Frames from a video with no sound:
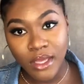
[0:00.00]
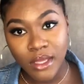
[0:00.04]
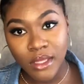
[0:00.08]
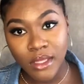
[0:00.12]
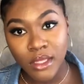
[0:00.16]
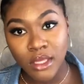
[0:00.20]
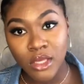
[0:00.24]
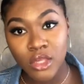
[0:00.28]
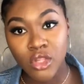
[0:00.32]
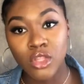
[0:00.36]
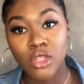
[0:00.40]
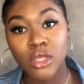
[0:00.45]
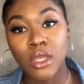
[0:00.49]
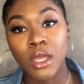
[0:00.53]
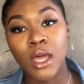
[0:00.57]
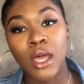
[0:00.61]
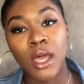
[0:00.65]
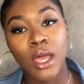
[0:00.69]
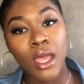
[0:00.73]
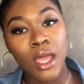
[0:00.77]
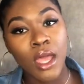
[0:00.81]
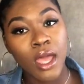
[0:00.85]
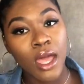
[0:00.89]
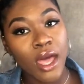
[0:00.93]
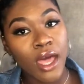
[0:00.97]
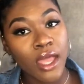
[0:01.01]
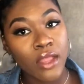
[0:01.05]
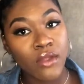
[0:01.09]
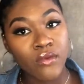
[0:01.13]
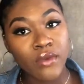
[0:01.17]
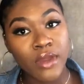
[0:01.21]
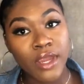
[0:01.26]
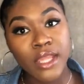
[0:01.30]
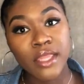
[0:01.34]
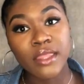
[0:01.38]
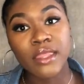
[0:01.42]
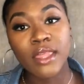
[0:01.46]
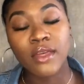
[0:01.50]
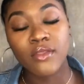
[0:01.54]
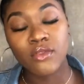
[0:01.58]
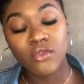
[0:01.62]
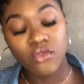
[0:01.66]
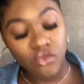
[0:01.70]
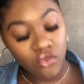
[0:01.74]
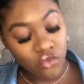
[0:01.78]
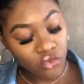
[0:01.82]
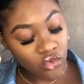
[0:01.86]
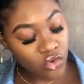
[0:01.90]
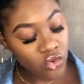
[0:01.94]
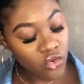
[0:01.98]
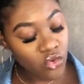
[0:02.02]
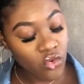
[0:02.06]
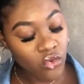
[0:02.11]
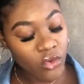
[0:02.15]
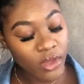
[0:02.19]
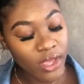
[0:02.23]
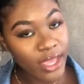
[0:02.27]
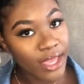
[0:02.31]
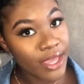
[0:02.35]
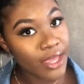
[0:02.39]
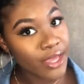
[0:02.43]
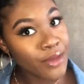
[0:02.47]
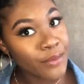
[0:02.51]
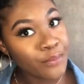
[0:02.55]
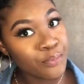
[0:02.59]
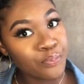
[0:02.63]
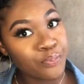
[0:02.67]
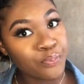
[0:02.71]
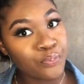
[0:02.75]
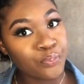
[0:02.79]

conditioner and rake that through your hair.